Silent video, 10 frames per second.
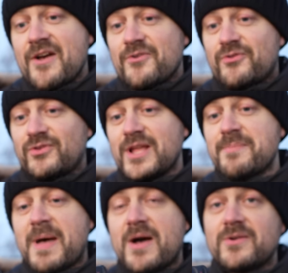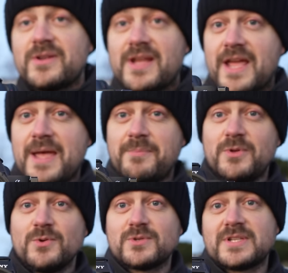flip out, and be
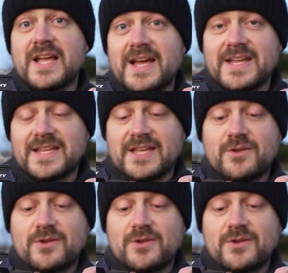used like